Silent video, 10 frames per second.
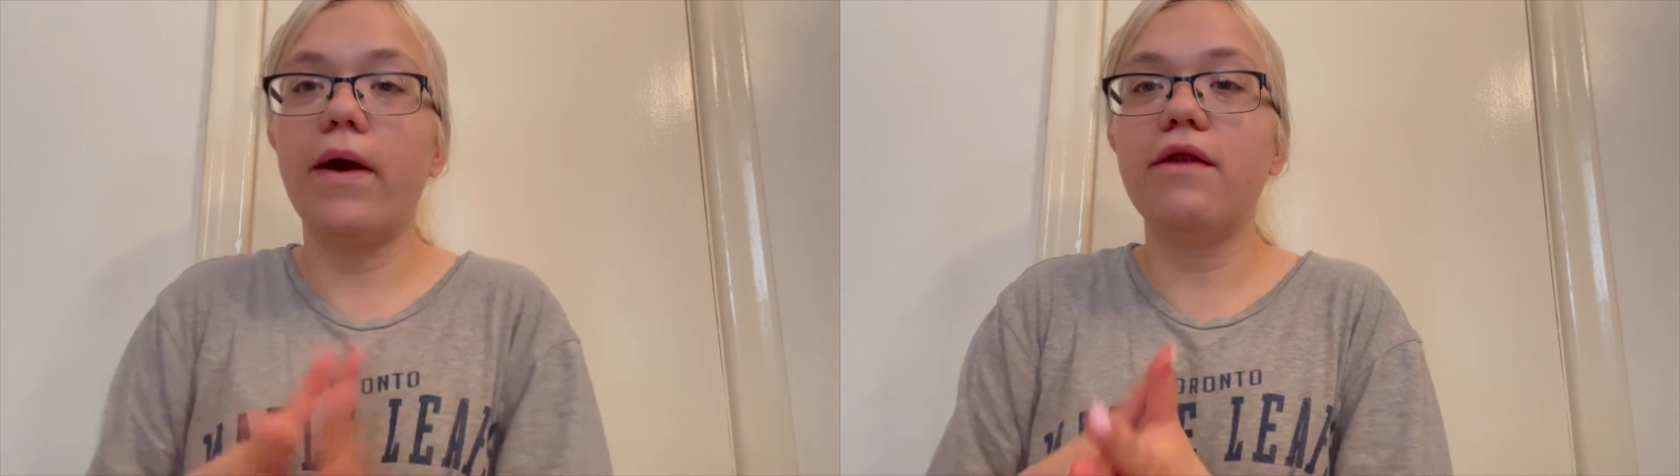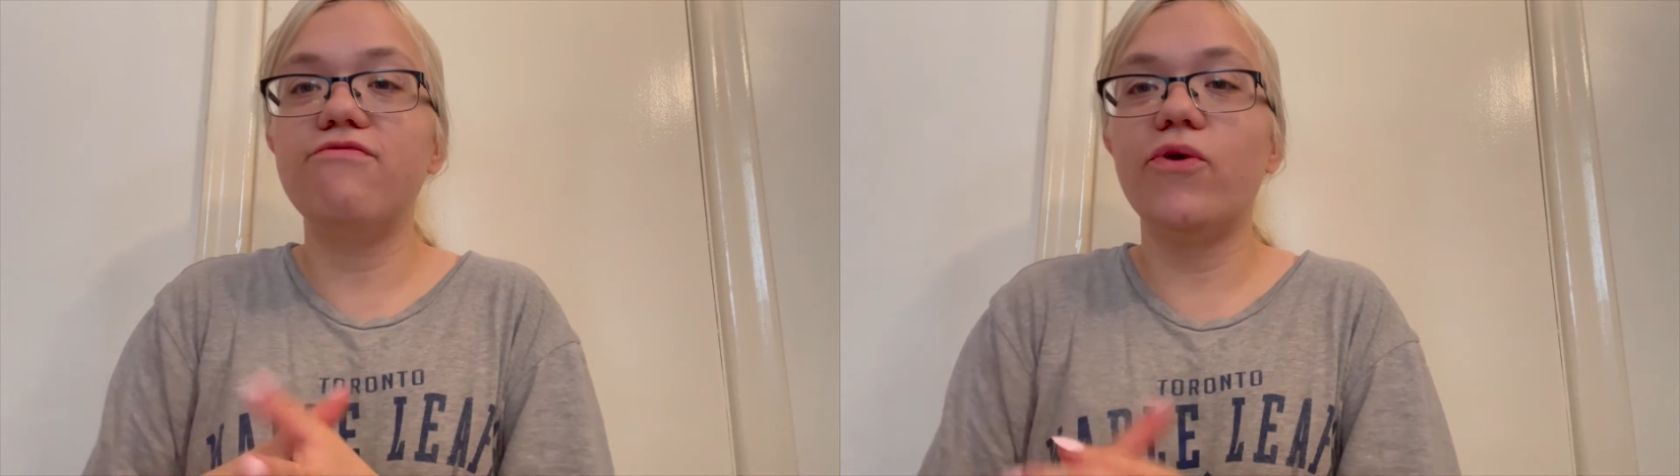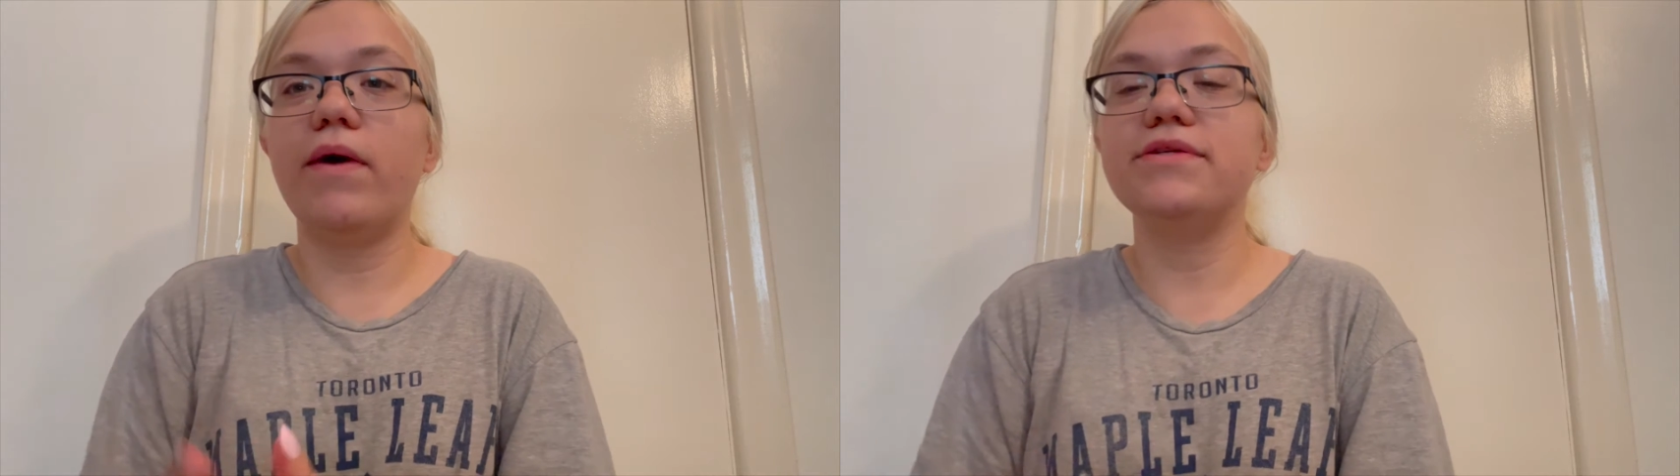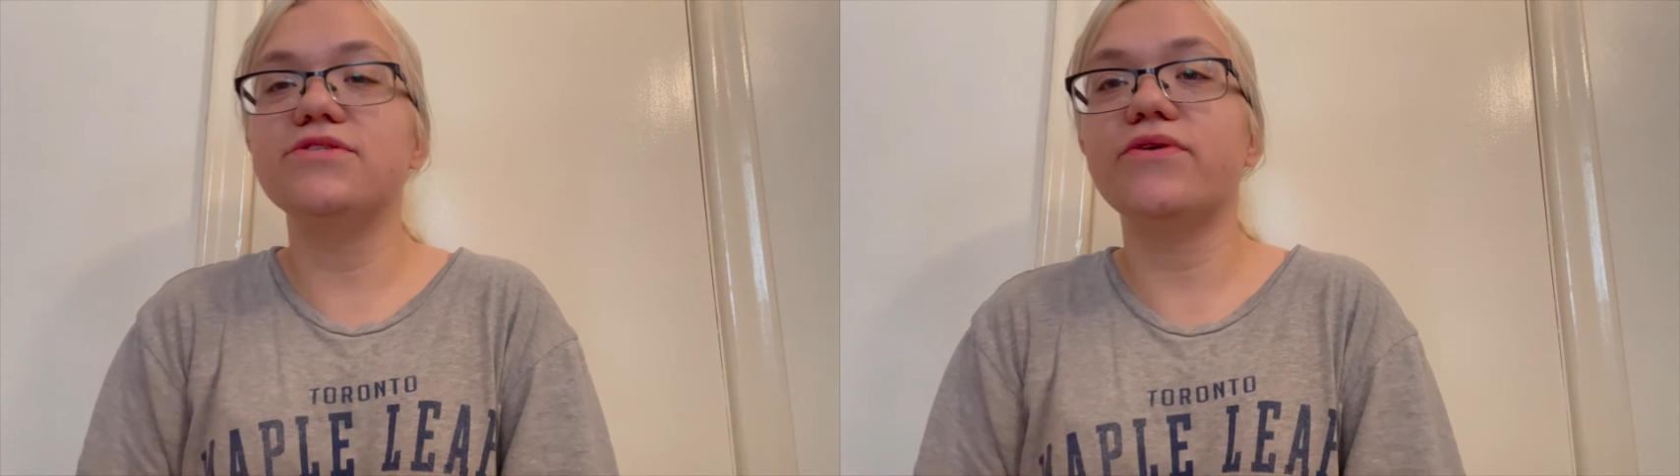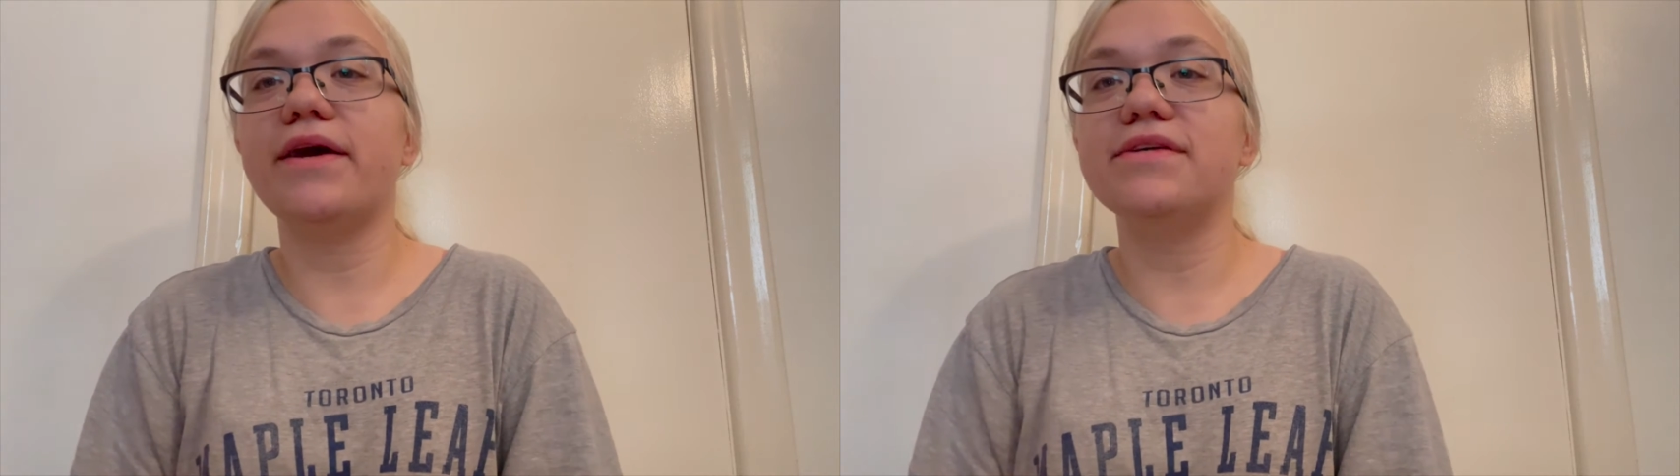
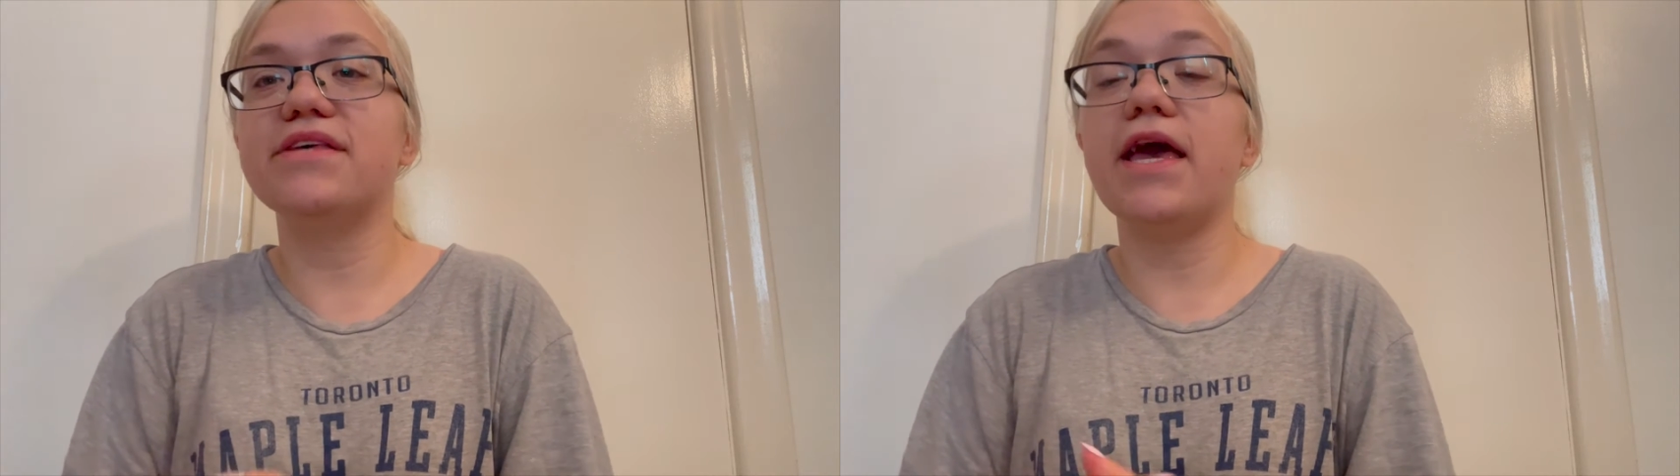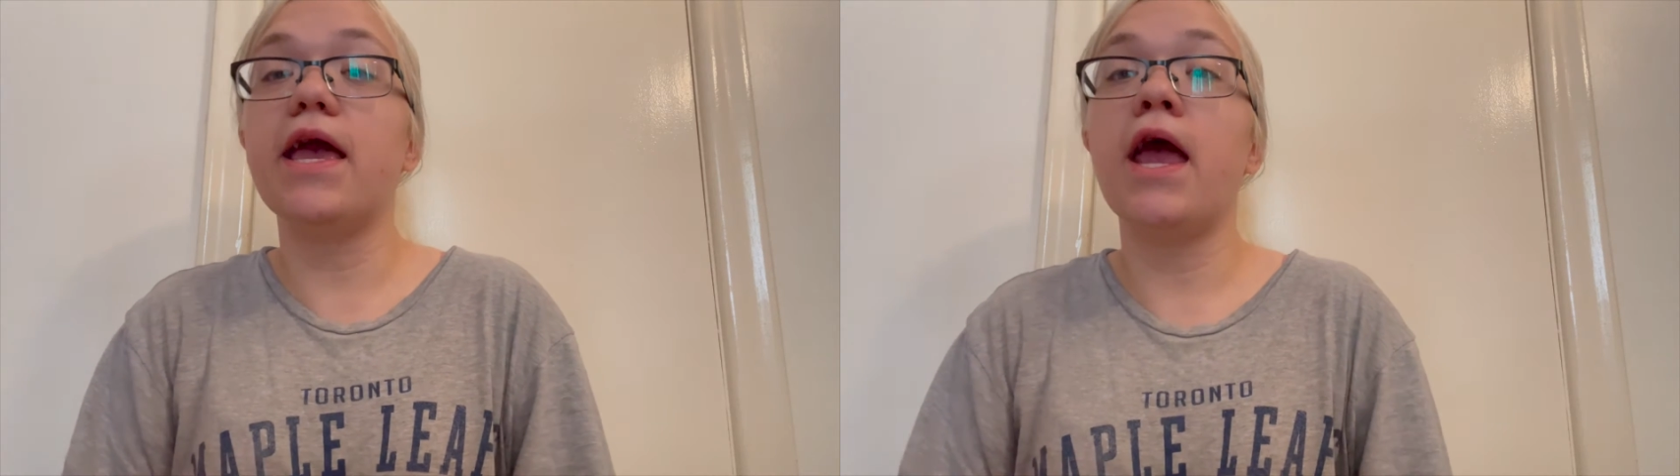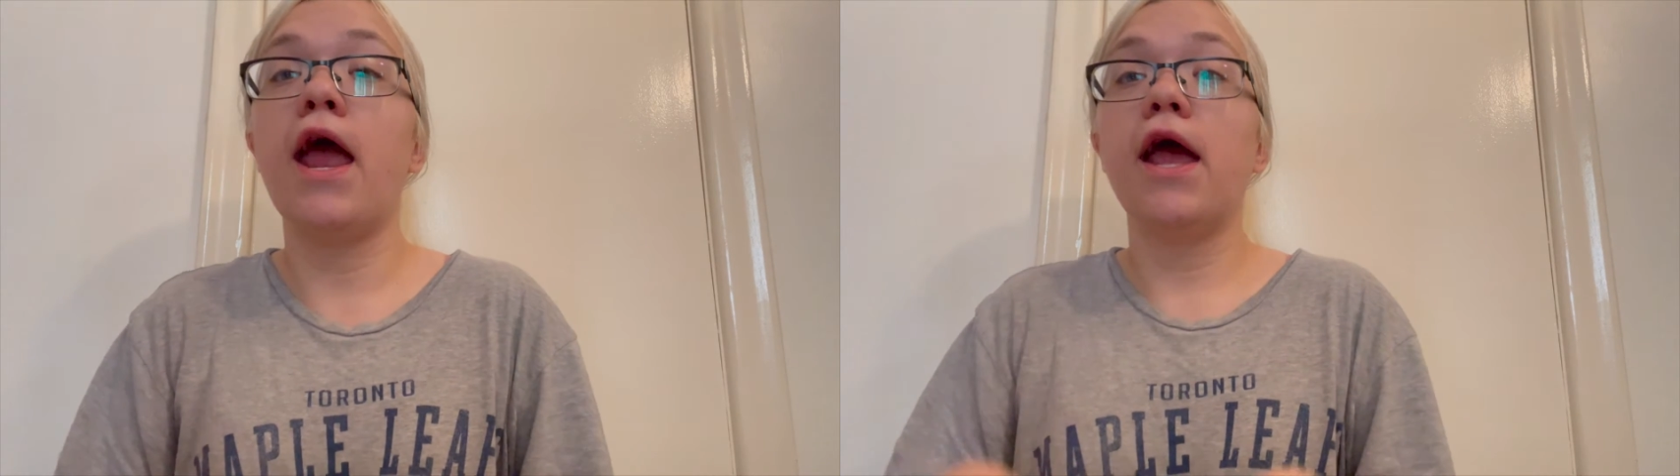Influenster is a